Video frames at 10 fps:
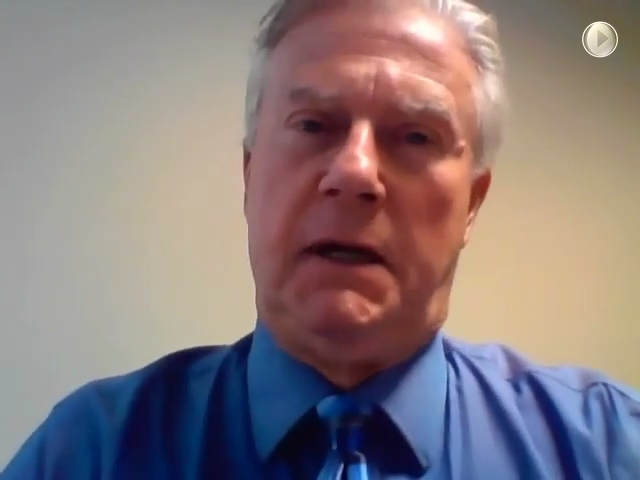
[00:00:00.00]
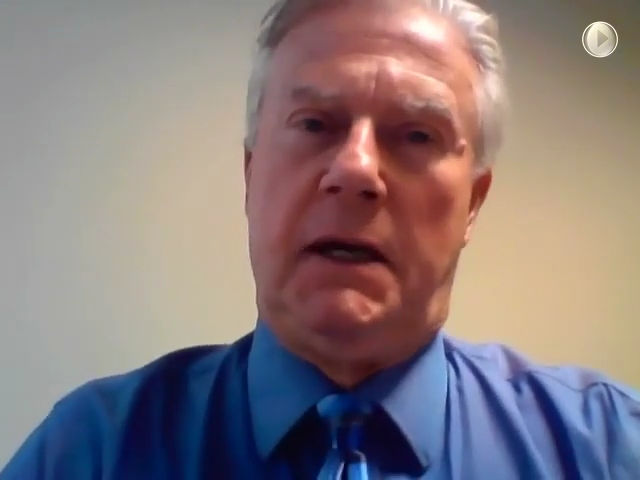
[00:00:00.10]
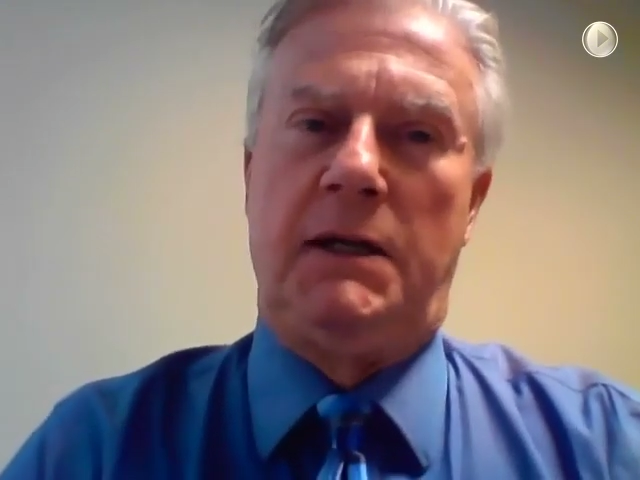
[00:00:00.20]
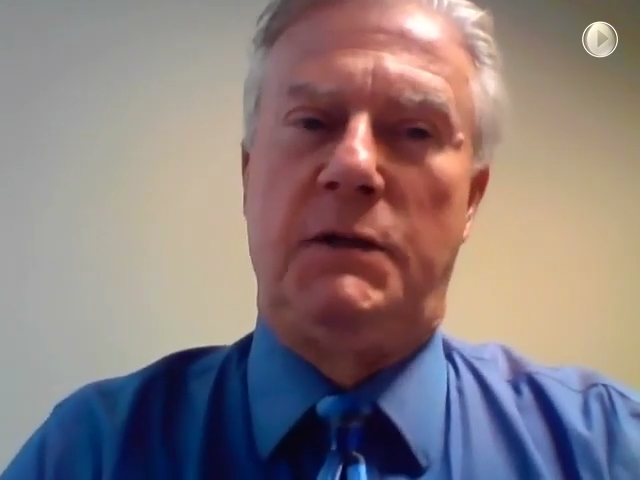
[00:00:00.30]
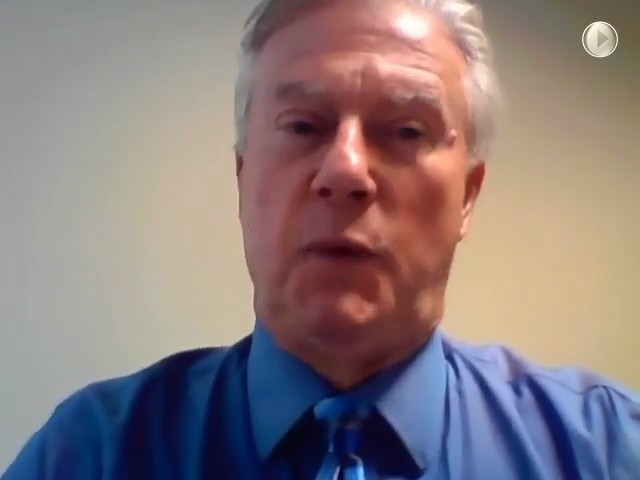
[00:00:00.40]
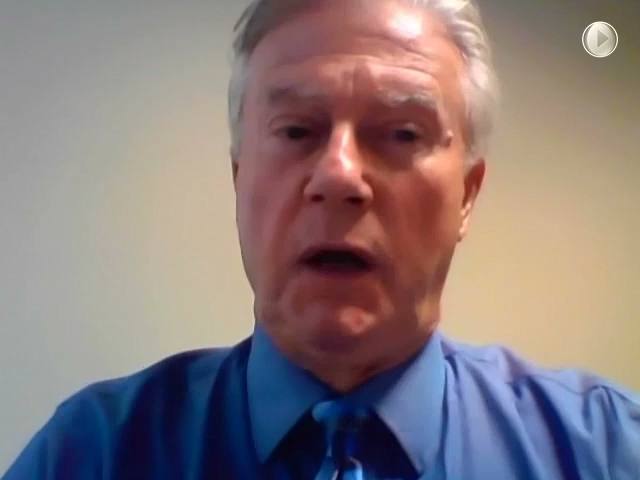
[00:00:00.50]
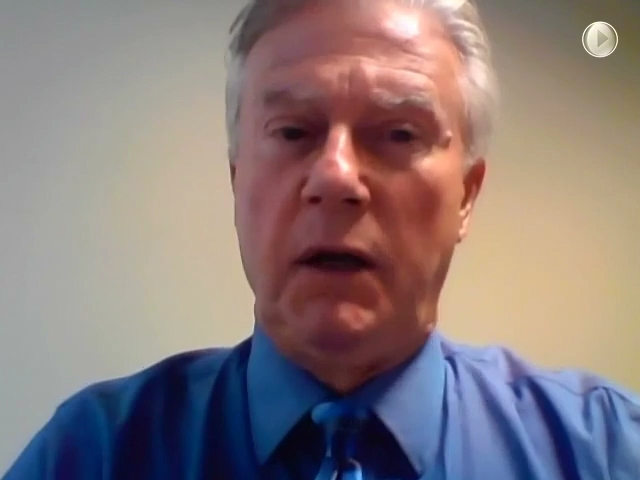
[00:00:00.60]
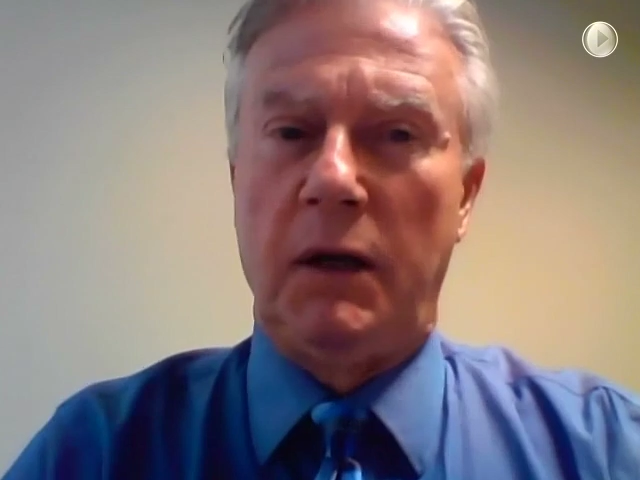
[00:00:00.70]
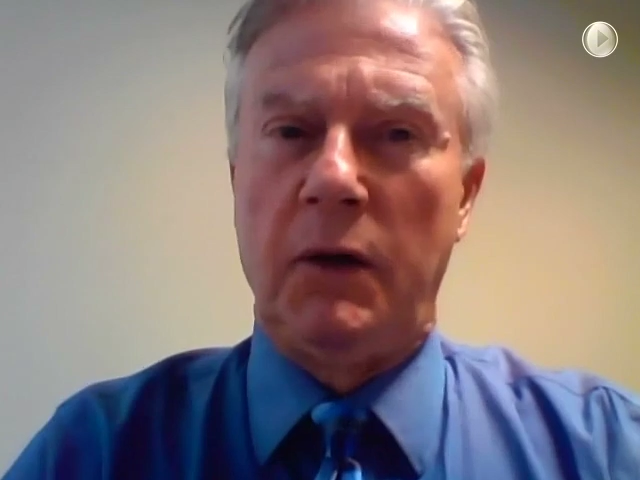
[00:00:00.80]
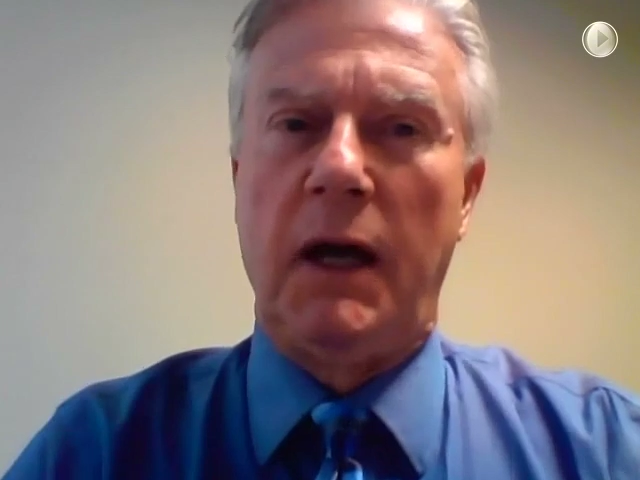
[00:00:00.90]
And I said,
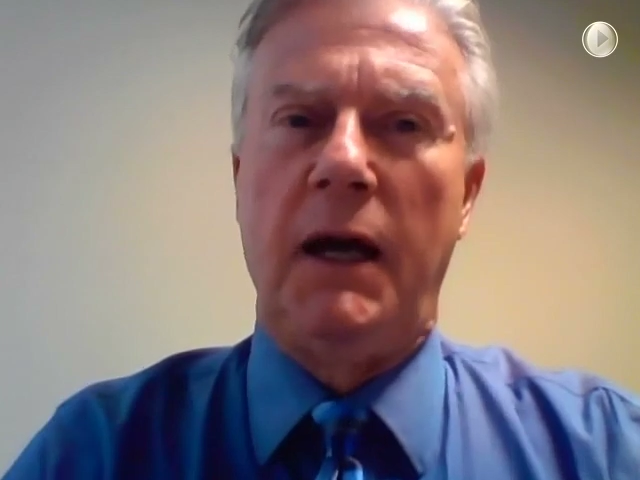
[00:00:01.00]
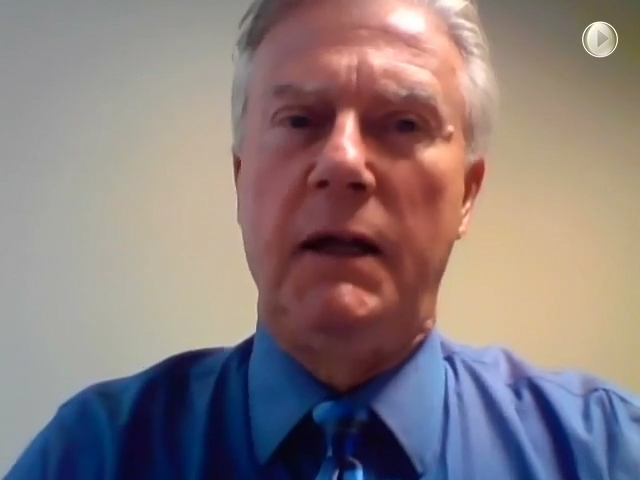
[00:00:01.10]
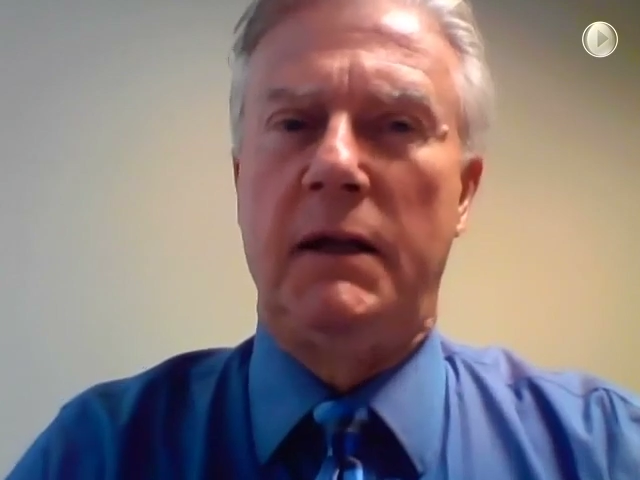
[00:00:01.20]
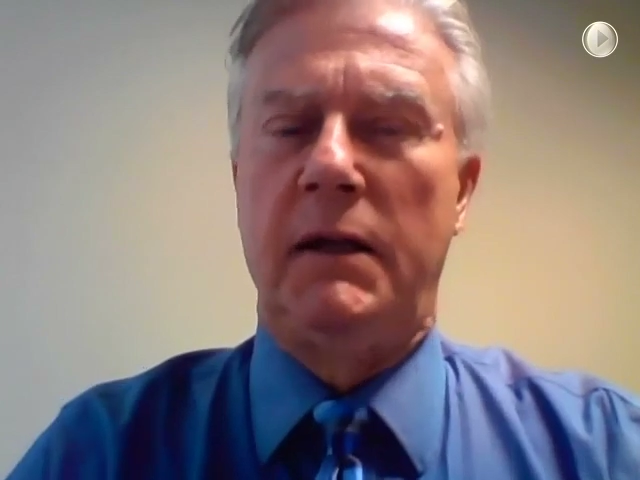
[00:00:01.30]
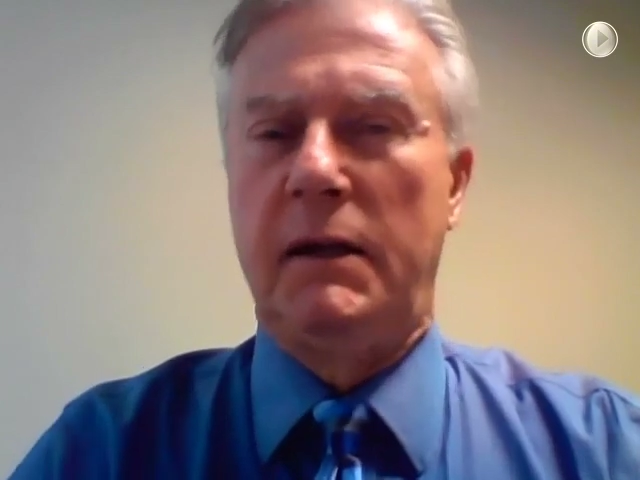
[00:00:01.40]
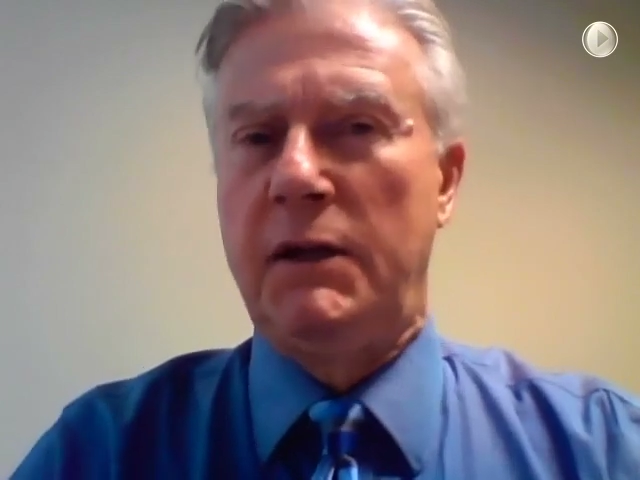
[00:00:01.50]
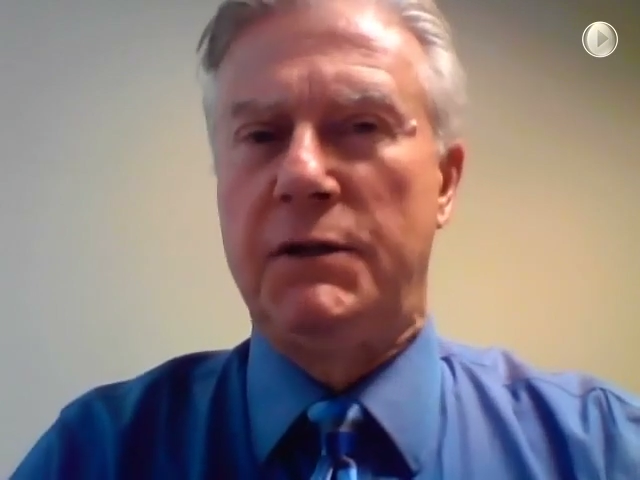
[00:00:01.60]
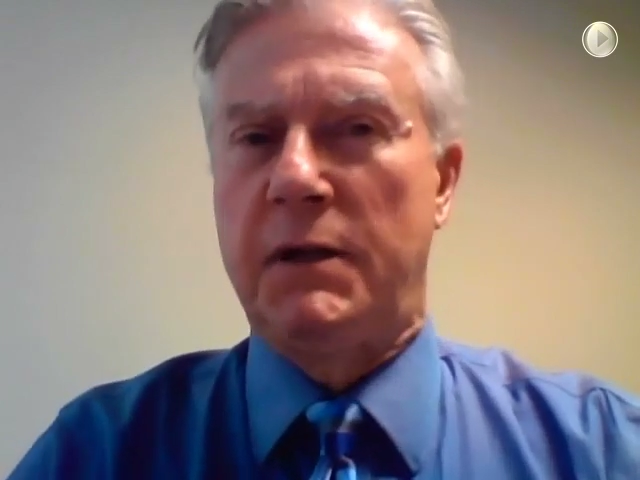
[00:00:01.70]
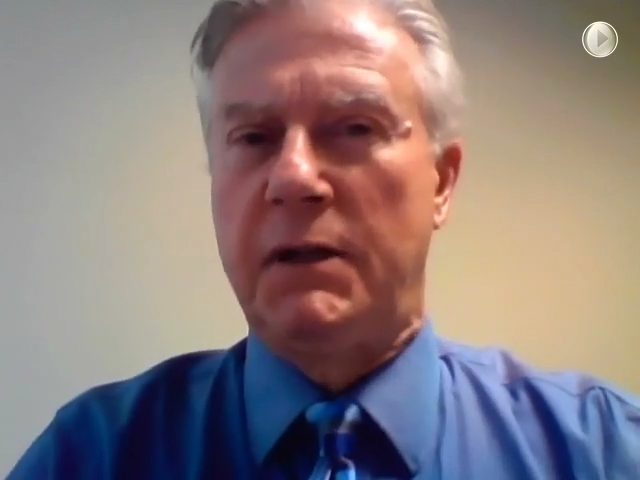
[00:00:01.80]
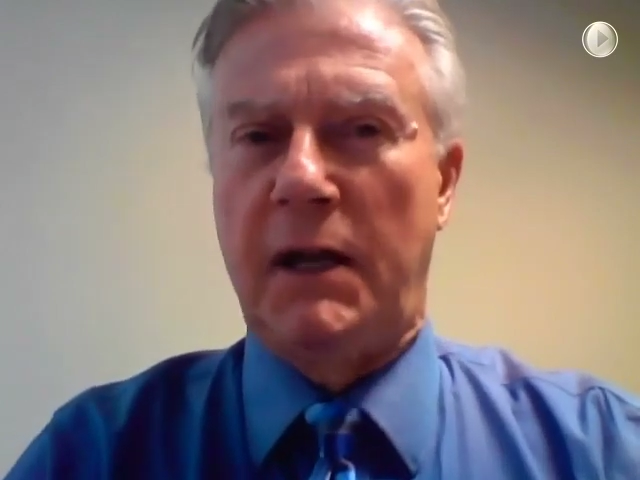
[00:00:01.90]
well, okay, th-
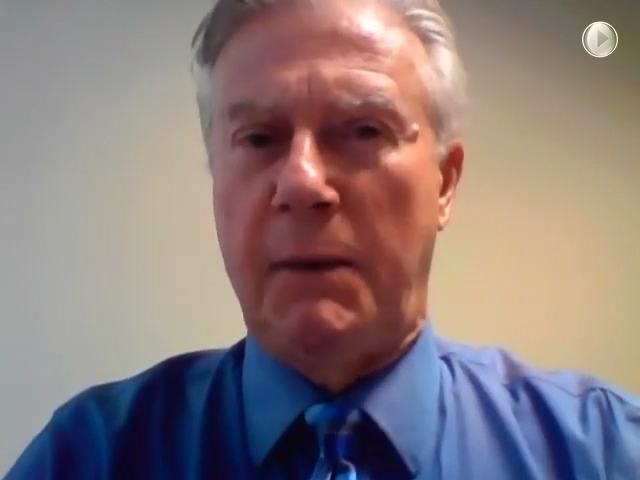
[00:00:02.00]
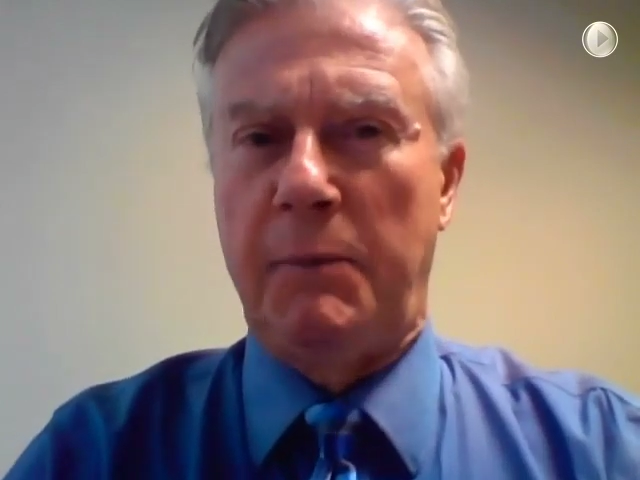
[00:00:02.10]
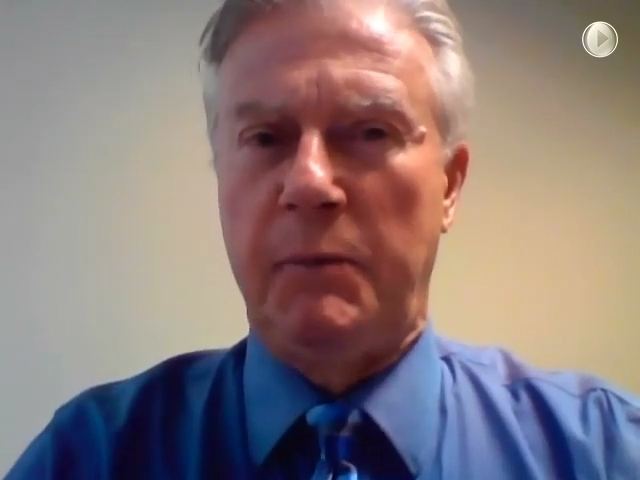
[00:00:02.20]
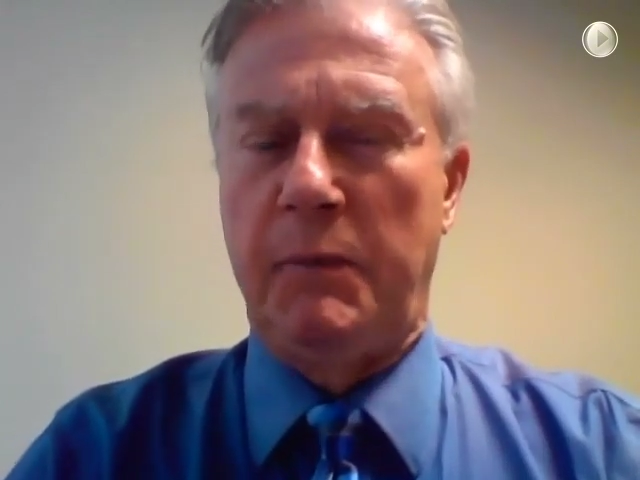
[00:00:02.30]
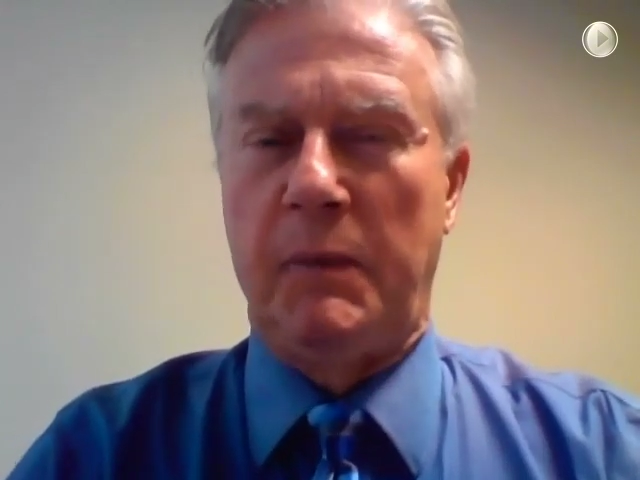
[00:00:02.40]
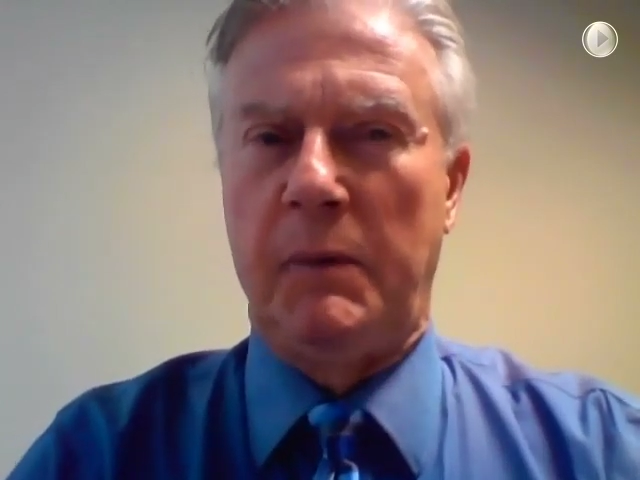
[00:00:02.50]
these things happen,